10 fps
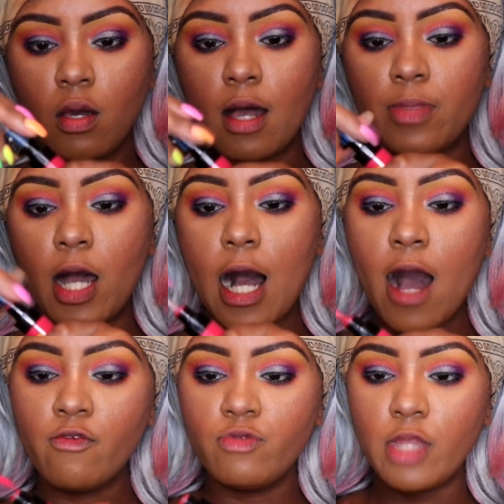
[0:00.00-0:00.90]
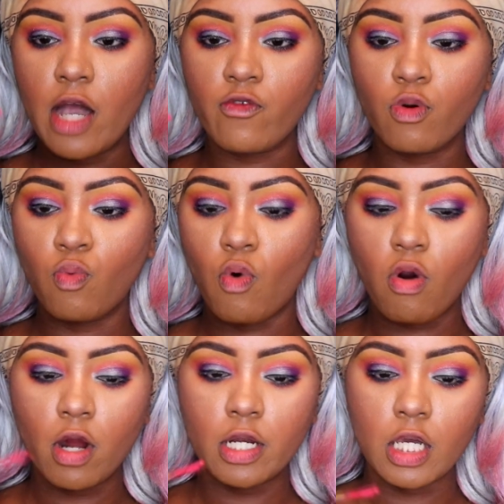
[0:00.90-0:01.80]
Now, I've never
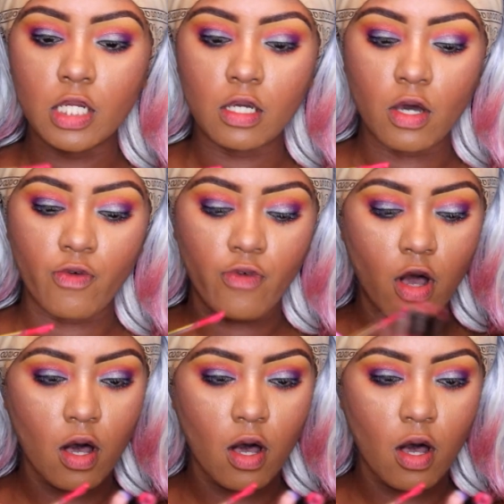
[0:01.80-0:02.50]
worn any of